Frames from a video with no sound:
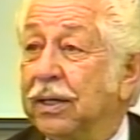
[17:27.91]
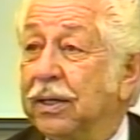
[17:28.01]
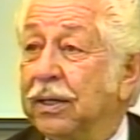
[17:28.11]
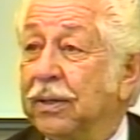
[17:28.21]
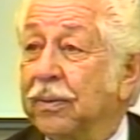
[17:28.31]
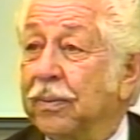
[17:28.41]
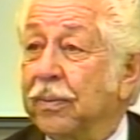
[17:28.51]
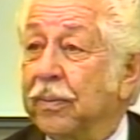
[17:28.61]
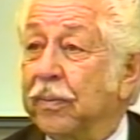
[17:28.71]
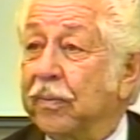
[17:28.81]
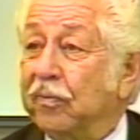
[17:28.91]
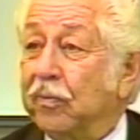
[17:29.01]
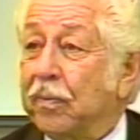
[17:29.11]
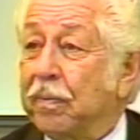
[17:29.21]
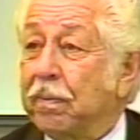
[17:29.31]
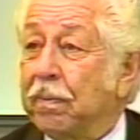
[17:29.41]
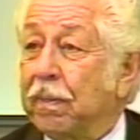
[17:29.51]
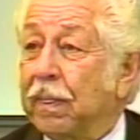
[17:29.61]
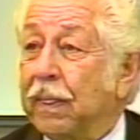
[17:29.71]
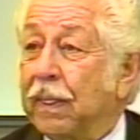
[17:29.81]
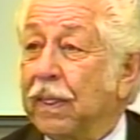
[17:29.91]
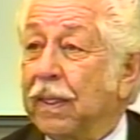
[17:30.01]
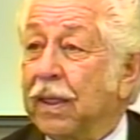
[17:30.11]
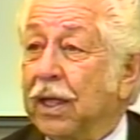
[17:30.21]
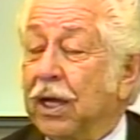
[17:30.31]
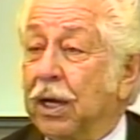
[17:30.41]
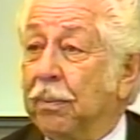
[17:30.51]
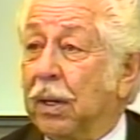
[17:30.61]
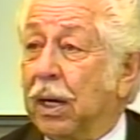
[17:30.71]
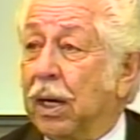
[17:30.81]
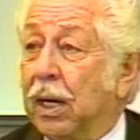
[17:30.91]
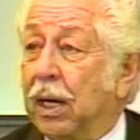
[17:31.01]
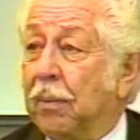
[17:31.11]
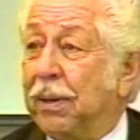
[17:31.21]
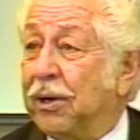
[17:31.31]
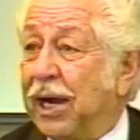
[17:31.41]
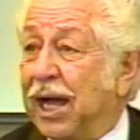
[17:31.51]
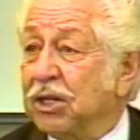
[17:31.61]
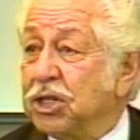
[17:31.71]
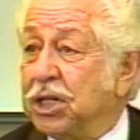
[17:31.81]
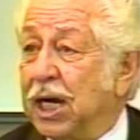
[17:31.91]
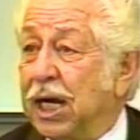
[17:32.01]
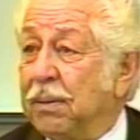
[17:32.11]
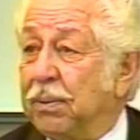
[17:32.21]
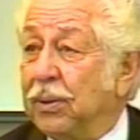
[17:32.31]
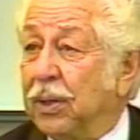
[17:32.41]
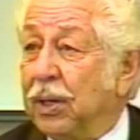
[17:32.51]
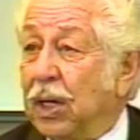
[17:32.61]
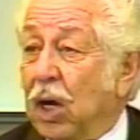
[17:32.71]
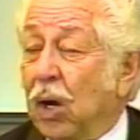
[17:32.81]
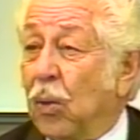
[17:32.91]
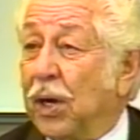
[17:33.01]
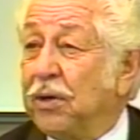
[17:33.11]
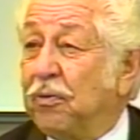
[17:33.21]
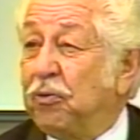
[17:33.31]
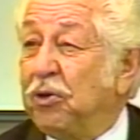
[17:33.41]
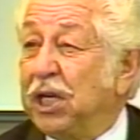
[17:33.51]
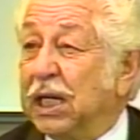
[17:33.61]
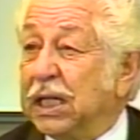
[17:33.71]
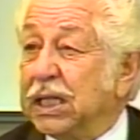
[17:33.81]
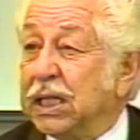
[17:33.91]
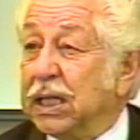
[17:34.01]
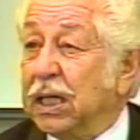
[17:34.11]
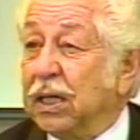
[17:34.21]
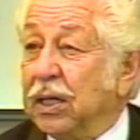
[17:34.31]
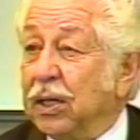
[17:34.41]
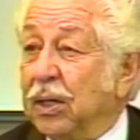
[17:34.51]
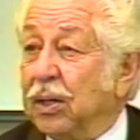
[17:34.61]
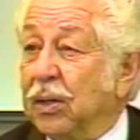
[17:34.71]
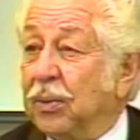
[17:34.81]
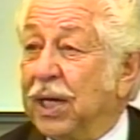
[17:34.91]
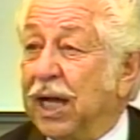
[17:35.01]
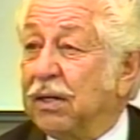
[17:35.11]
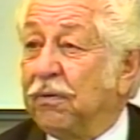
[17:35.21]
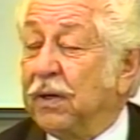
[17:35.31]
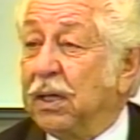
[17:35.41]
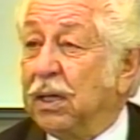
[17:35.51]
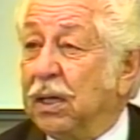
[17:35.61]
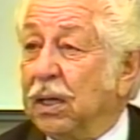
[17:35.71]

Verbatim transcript: better source actually than chlorella. Yeah. Oh, I have some. A better algae type? Yeah. What do you feed it? We had to feed